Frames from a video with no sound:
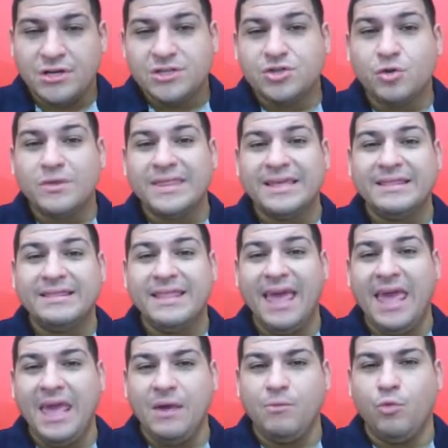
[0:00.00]
So the
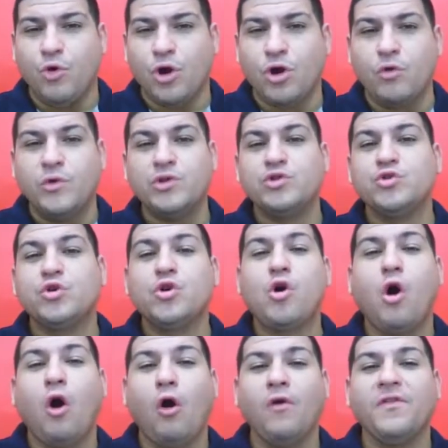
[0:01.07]
name we're going to
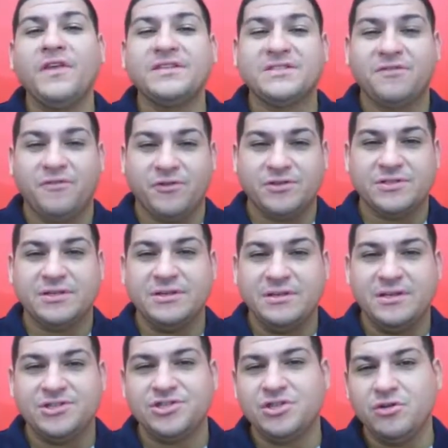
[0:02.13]
call this first
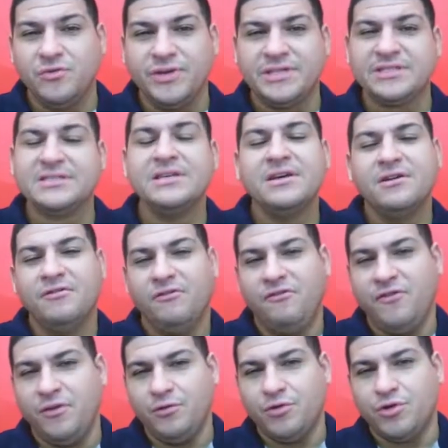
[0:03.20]
conditional is
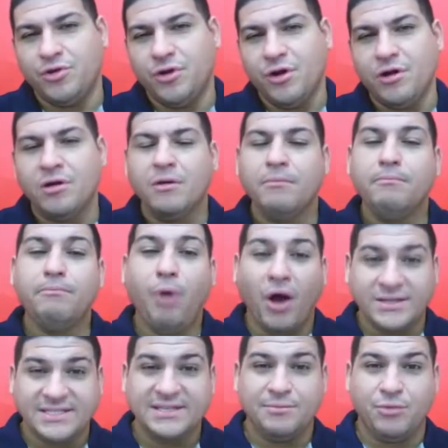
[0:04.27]
future
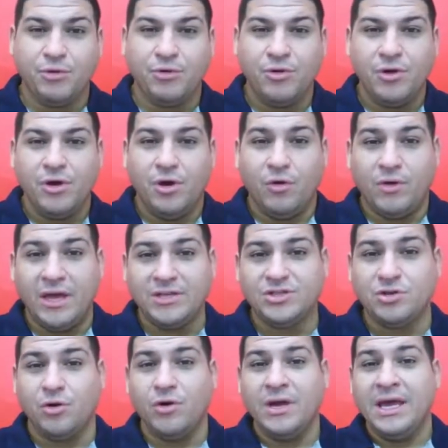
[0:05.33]
possible. Okay,
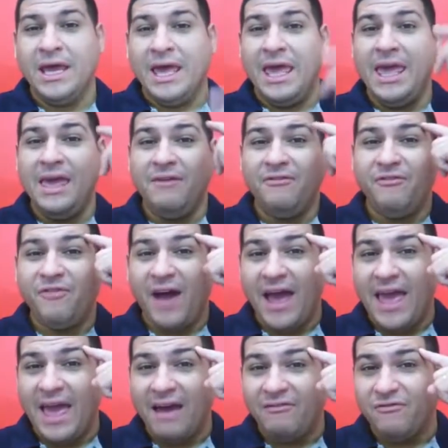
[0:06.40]
so if
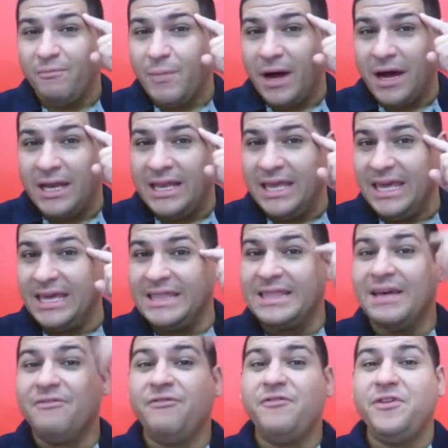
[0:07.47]
I have money
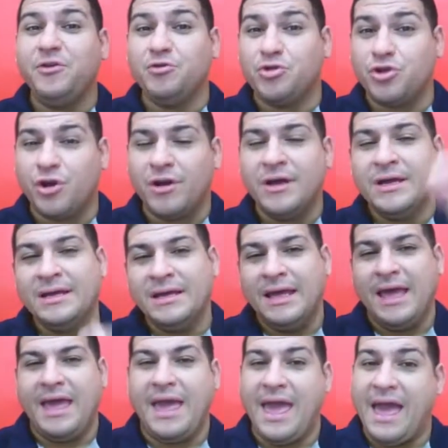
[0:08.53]
in the future,
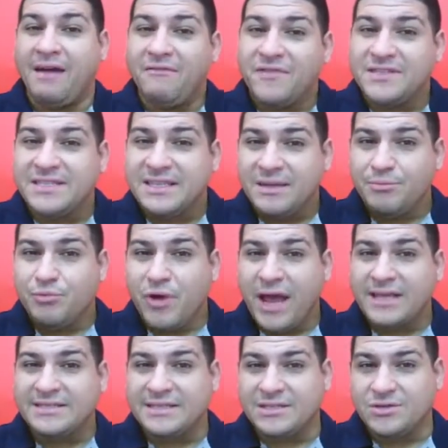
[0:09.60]
have is in the
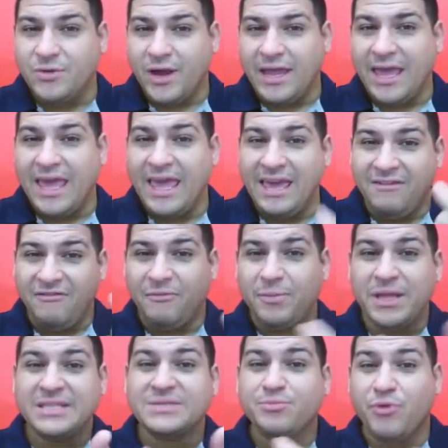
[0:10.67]
present, right?
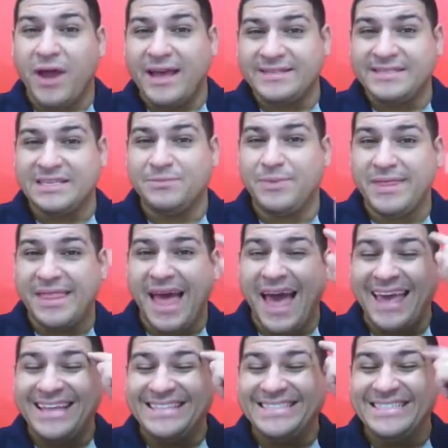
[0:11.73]
If plus present, but the
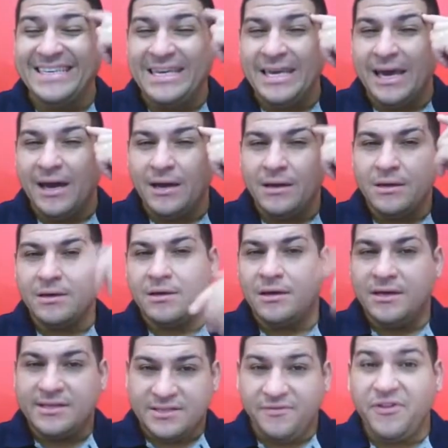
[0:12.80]
idea
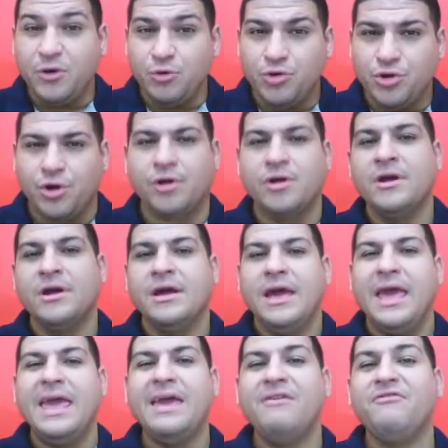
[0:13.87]
is future.
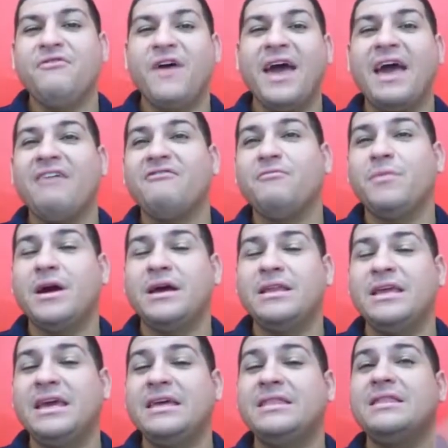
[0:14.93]
If I have
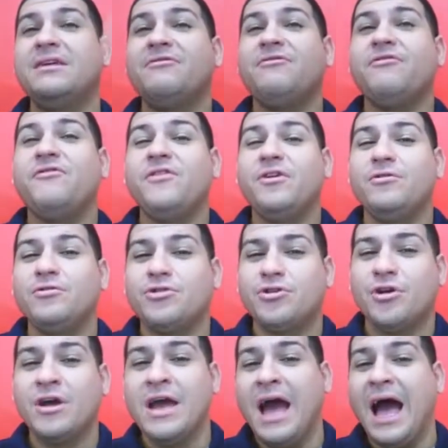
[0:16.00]
money in the
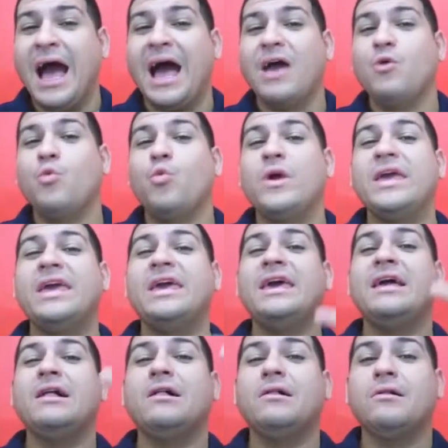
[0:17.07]
future, I
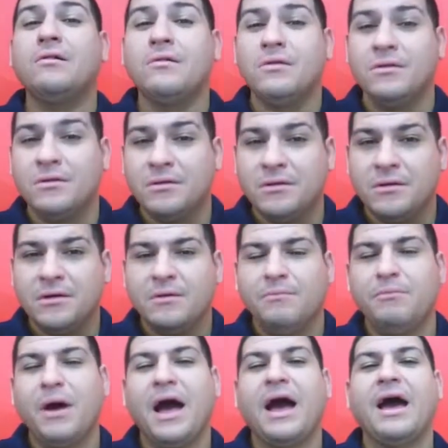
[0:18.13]
will
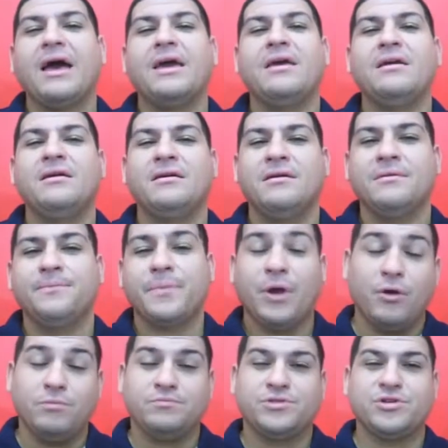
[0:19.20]

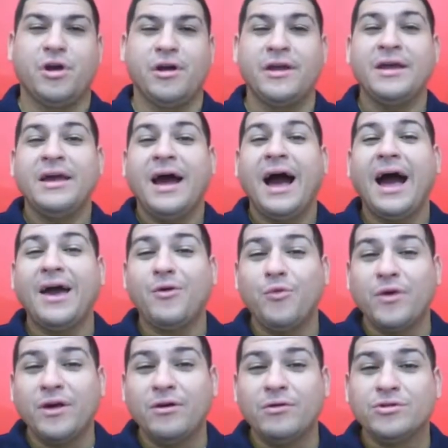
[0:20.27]
I
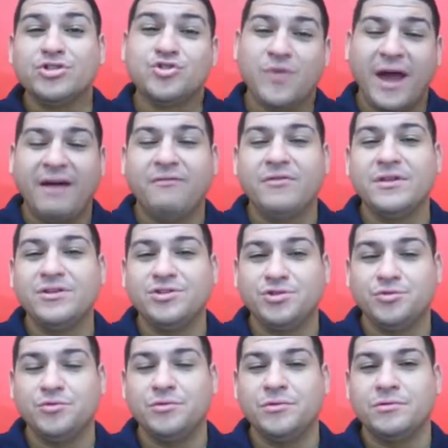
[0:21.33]
will travel in
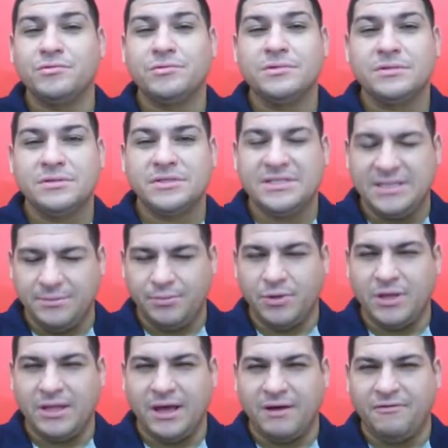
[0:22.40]
June.
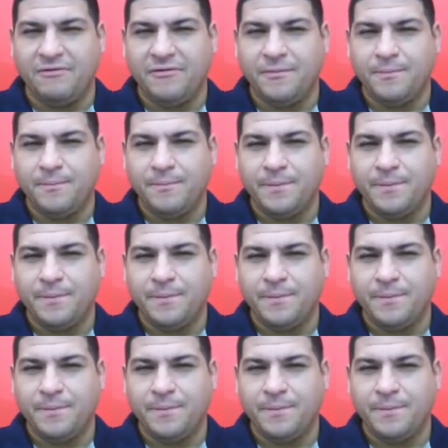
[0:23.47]
Simple enough.